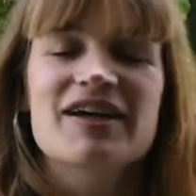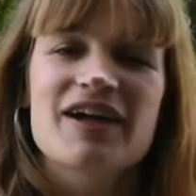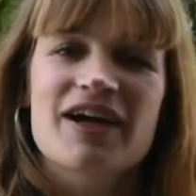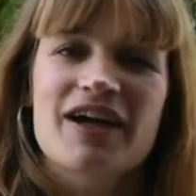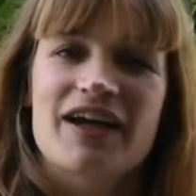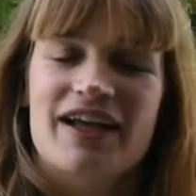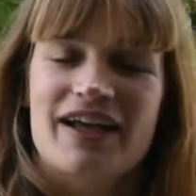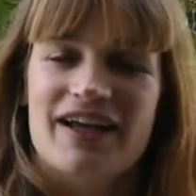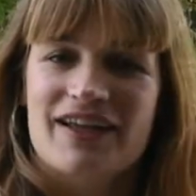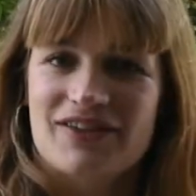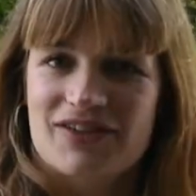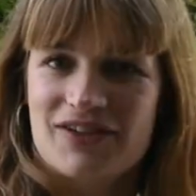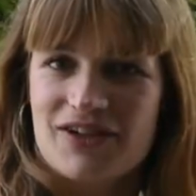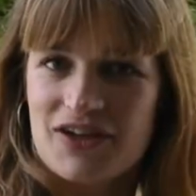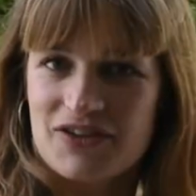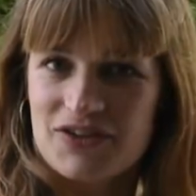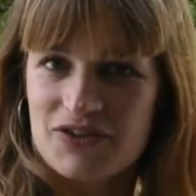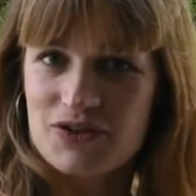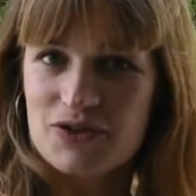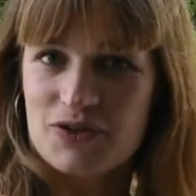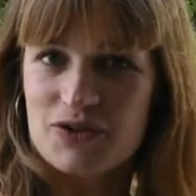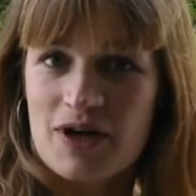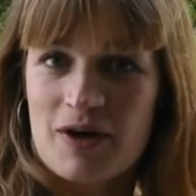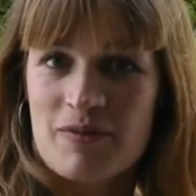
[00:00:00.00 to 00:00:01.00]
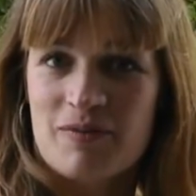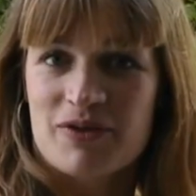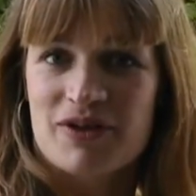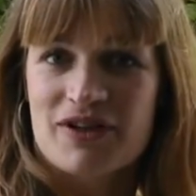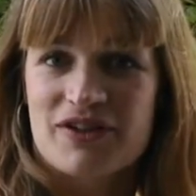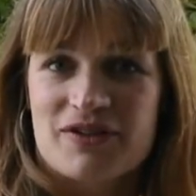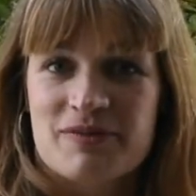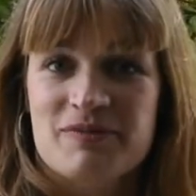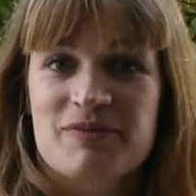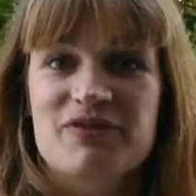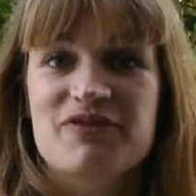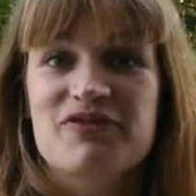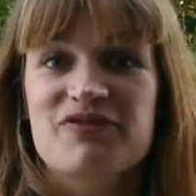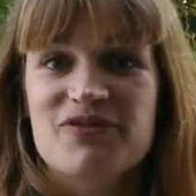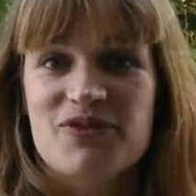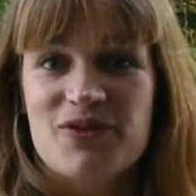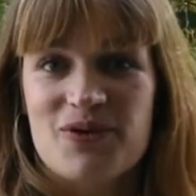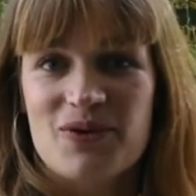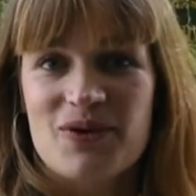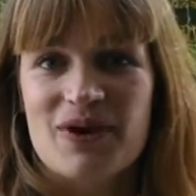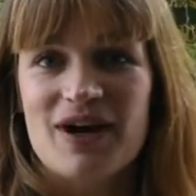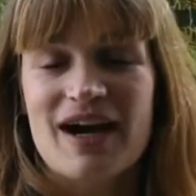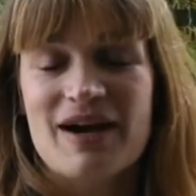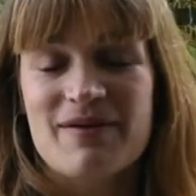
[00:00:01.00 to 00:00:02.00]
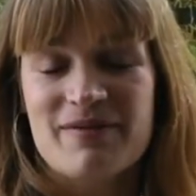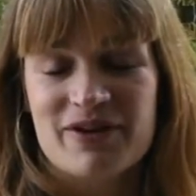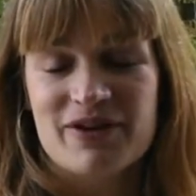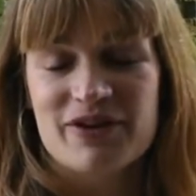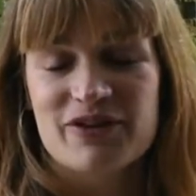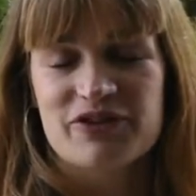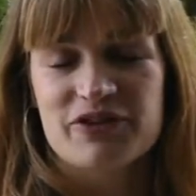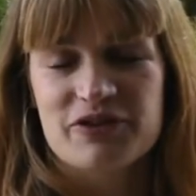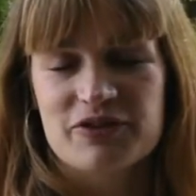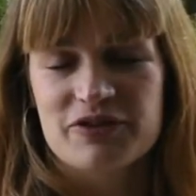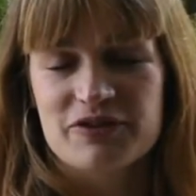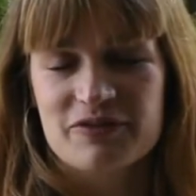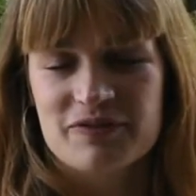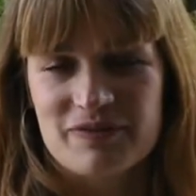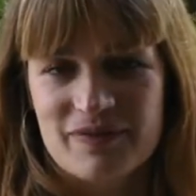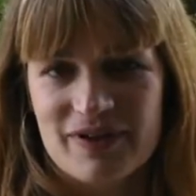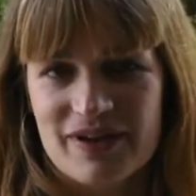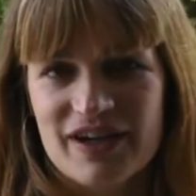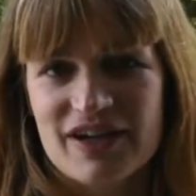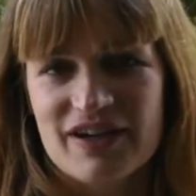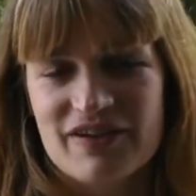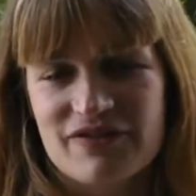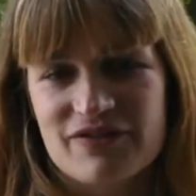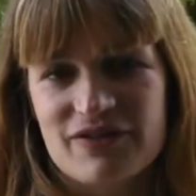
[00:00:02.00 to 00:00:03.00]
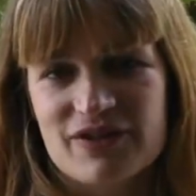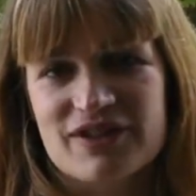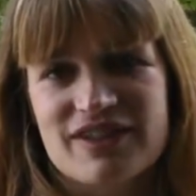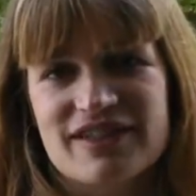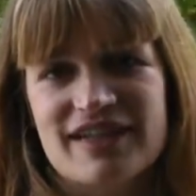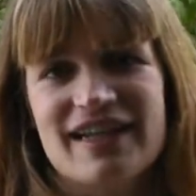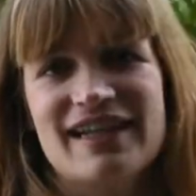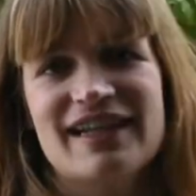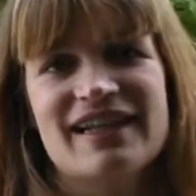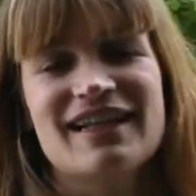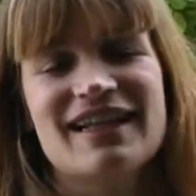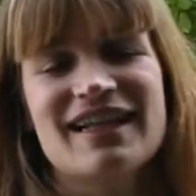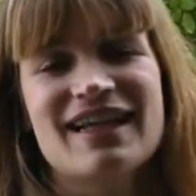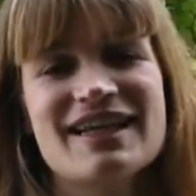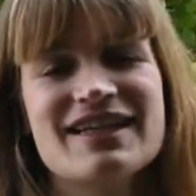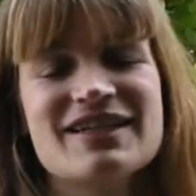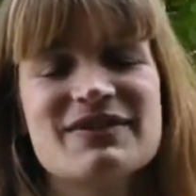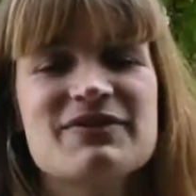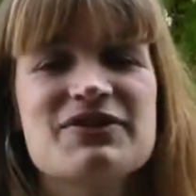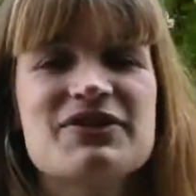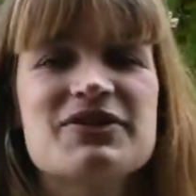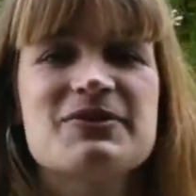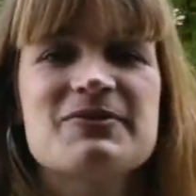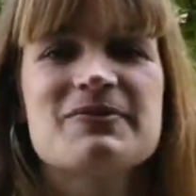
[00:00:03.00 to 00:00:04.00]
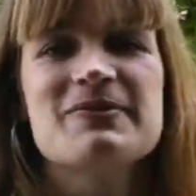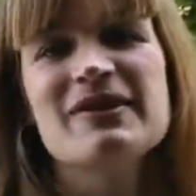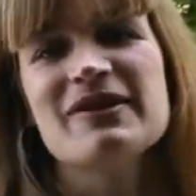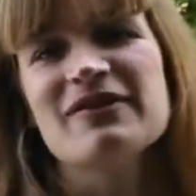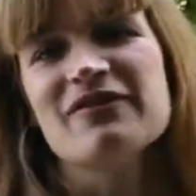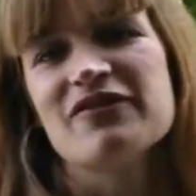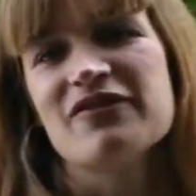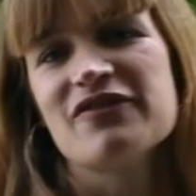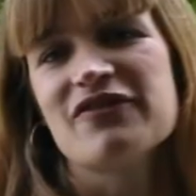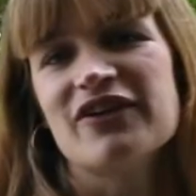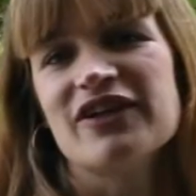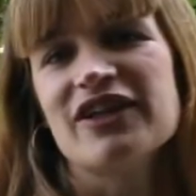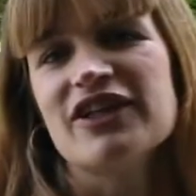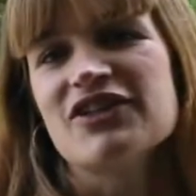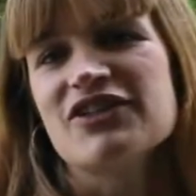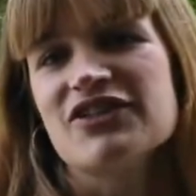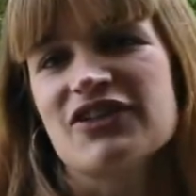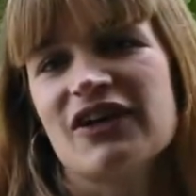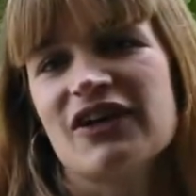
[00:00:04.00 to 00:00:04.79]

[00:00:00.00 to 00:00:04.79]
I got to do a competition before I'm going to do a uh, first sailing class, which is a bit of a funny